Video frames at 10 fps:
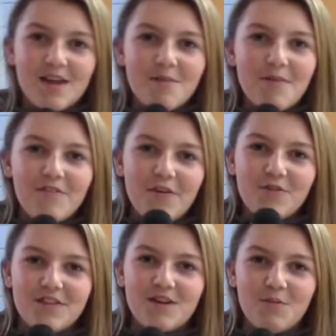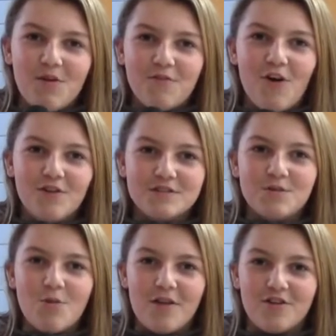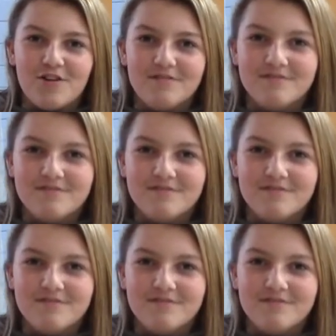My favorite thing about fall is the weather.